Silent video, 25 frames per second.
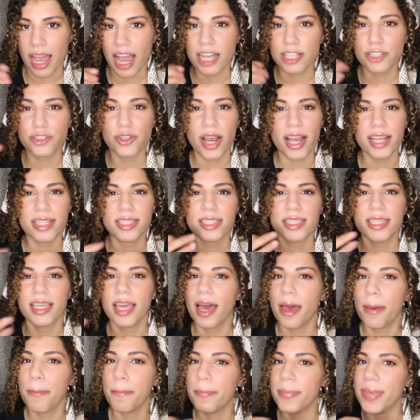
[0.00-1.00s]
I tried to
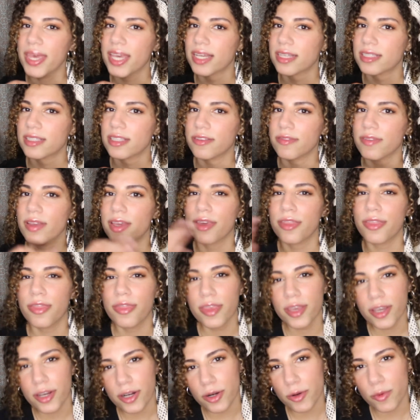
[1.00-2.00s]
get a mix of like
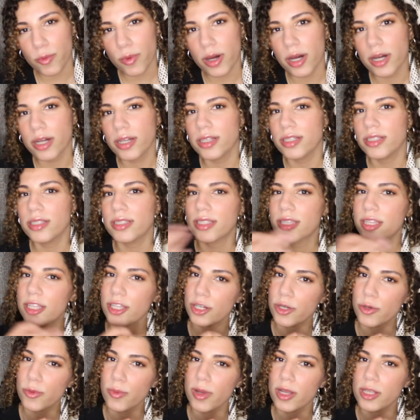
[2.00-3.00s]
thicker ones,
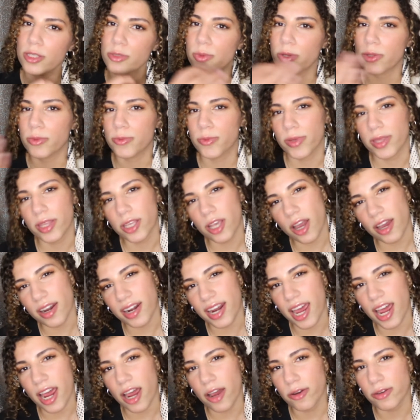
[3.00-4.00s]
thinner ones, ones with
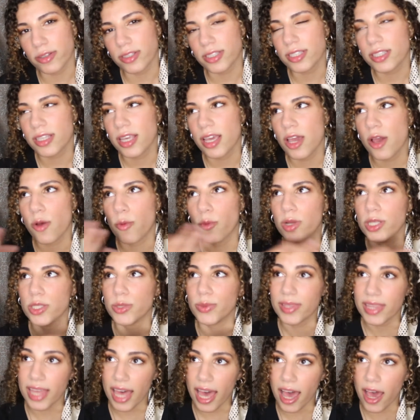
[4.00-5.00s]
cutouts, ones
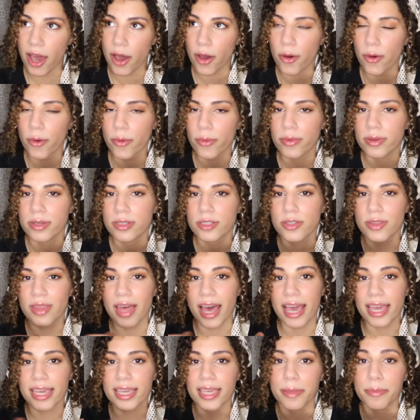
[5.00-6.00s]
without, so
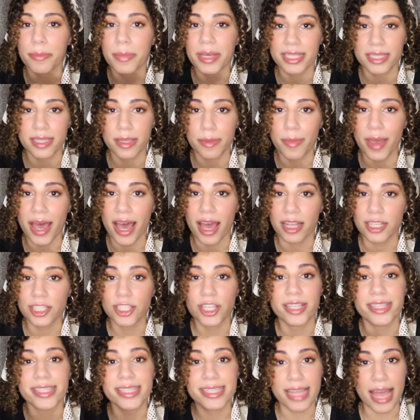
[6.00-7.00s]
that I can mix and match
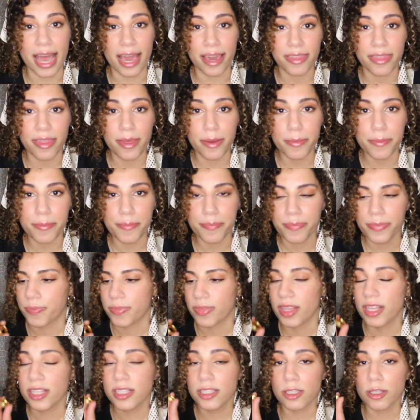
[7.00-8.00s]
and stack them.
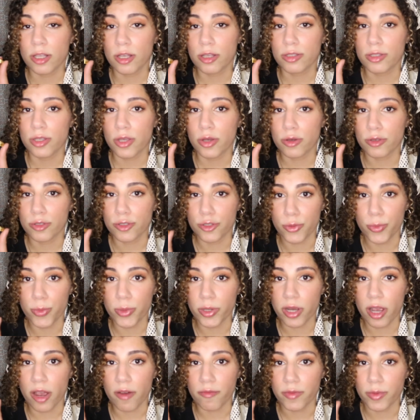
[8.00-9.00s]
This is also a
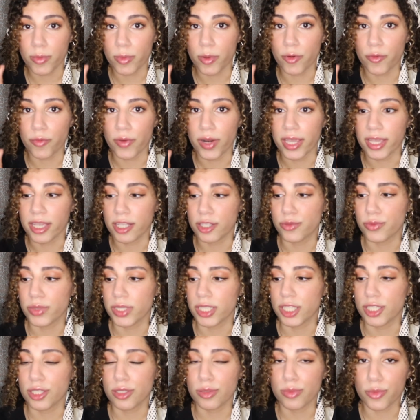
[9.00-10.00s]
super comfortable ring. It's
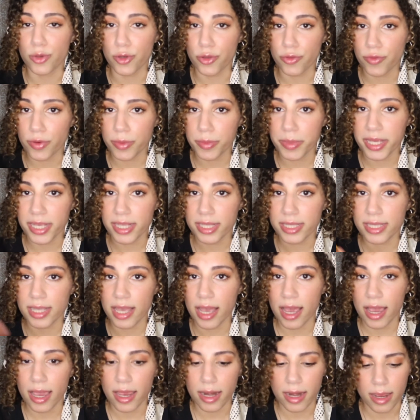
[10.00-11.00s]
really smooth from the
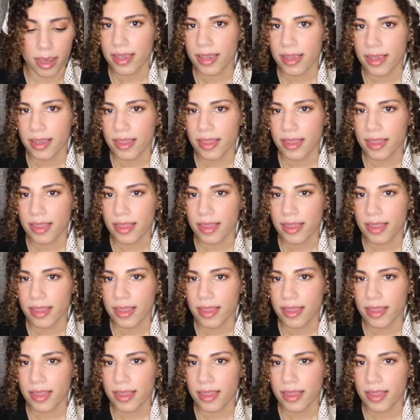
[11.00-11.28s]
inside.